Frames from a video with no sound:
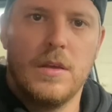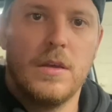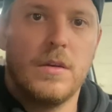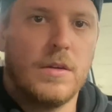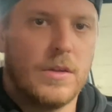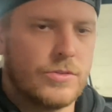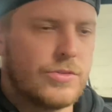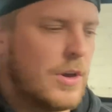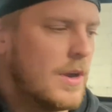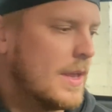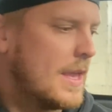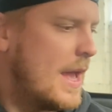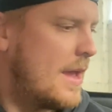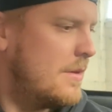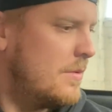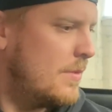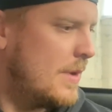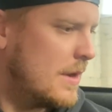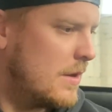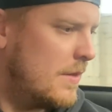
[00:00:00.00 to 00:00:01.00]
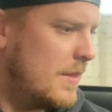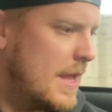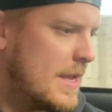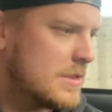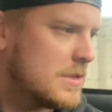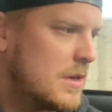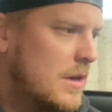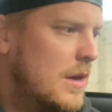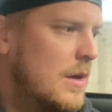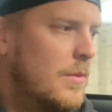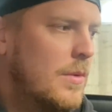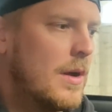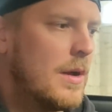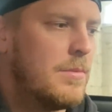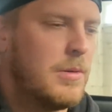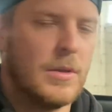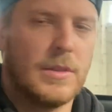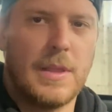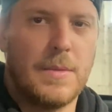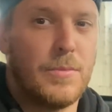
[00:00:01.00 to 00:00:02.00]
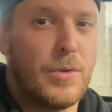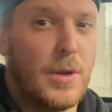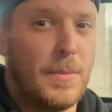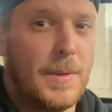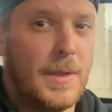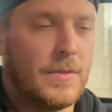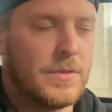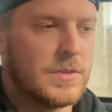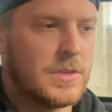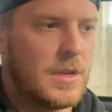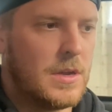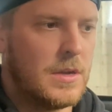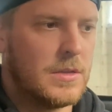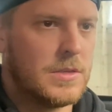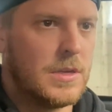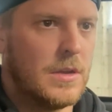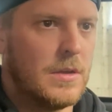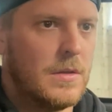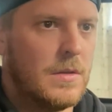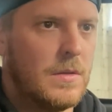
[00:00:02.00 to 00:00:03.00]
Right, try again. We haven't got the exciter wire plugged in properly on the starter.